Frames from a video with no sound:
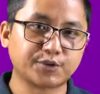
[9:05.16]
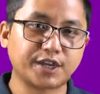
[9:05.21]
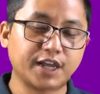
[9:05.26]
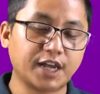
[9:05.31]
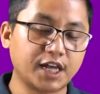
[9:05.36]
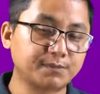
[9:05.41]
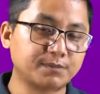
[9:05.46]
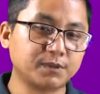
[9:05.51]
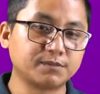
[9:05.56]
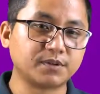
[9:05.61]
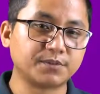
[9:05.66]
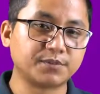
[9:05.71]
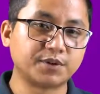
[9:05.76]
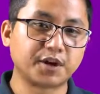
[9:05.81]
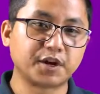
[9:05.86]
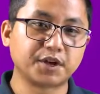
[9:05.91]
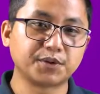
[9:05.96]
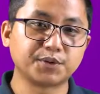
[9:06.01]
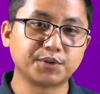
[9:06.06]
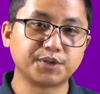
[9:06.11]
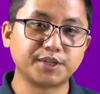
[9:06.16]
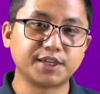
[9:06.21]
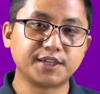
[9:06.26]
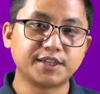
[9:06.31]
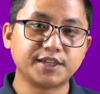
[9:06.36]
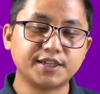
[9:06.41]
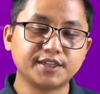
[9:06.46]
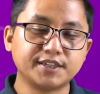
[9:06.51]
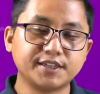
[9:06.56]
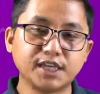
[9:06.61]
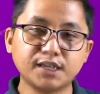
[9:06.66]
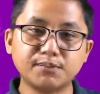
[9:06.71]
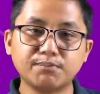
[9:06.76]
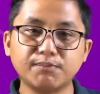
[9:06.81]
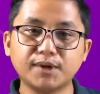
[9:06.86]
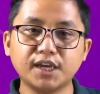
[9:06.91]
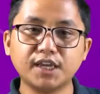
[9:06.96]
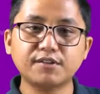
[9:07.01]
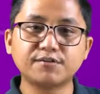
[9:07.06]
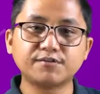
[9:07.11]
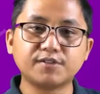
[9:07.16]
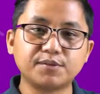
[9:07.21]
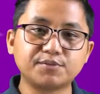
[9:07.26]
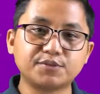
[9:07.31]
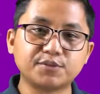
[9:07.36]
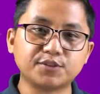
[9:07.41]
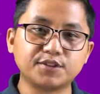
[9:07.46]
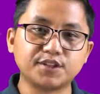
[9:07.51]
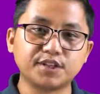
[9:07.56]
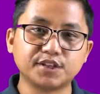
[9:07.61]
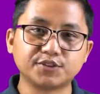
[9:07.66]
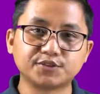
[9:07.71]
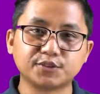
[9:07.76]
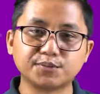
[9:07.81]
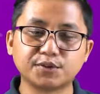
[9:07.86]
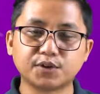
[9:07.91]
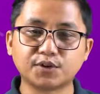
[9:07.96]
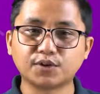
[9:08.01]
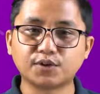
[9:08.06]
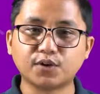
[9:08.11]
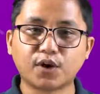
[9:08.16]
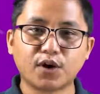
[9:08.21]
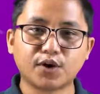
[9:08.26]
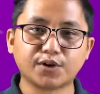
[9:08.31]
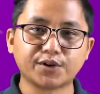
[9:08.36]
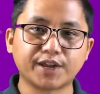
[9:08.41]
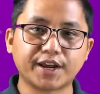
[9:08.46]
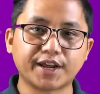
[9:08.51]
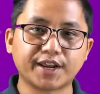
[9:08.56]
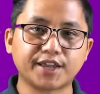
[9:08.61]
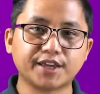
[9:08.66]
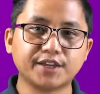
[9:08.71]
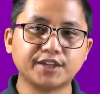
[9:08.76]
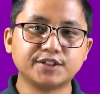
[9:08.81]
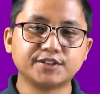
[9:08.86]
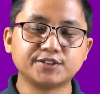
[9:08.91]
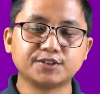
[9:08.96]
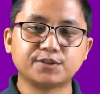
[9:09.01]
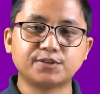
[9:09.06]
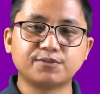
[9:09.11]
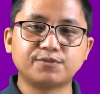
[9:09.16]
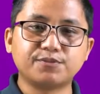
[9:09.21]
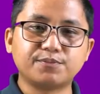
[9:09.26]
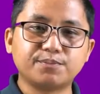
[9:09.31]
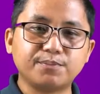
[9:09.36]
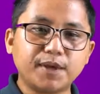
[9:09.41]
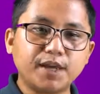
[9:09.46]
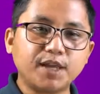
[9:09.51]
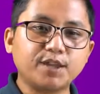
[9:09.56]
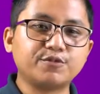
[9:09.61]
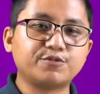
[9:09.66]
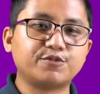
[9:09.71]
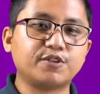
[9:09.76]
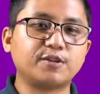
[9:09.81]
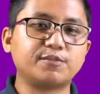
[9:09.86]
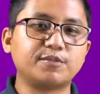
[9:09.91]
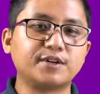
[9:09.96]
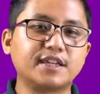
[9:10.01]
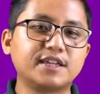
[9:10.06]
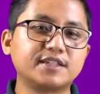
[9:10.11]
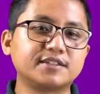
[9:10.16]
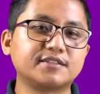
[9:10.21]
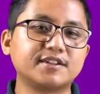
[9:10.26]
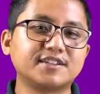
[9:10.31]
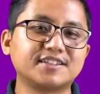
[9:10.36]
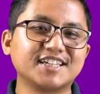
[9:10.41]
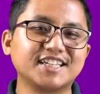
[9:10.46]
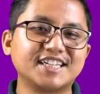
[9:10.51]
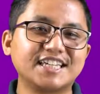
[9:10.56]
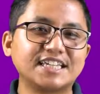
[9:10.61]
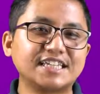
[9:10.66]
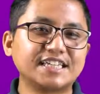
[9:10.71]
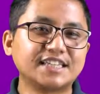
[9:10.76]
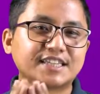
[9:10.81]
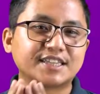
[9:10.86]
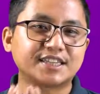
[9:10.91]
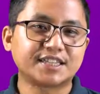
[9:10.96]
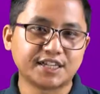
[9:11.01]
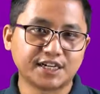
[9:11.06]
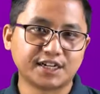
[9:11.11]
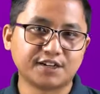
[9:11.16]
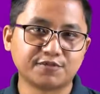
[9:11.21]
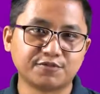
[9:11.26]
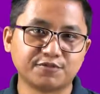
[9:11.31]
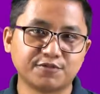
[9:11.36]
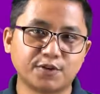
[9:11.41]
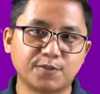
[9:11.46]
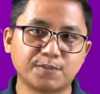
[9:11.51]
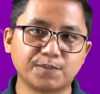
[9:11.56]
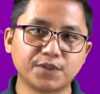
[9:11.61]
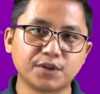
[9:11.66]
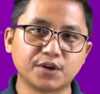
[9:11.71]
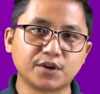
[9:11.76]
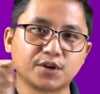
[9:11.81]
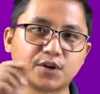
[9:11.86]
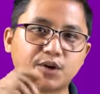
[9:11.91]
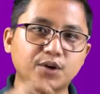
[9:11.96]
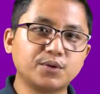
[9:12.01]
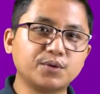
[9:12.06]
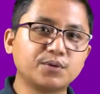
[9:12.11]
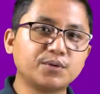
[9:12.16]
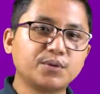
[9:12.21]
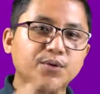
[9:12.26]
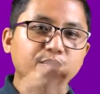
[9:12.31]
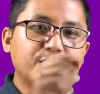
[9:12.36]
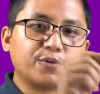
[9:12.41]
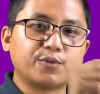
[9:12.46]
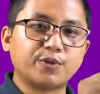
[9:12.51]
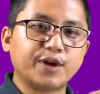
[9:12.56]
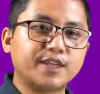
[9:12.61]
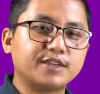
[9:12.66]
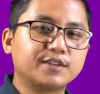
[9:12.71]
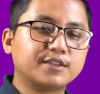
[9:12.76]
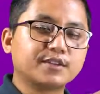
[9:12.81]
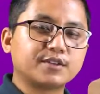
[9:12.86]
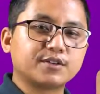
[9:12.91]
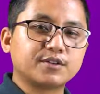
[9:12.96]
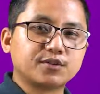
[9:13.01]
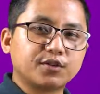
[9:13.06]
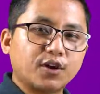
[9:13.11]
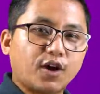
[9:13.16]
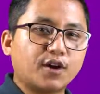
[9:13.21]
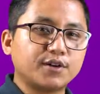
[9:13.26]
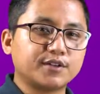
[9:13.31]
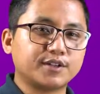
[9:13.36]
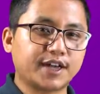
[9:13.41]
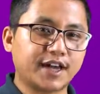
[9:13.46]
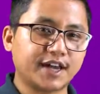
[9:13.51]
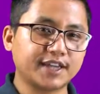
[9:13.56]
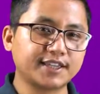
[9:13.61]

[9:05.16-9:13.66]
helping verb then main verb to the from the gone. So main verb, it is written in third form. Go, went, gone.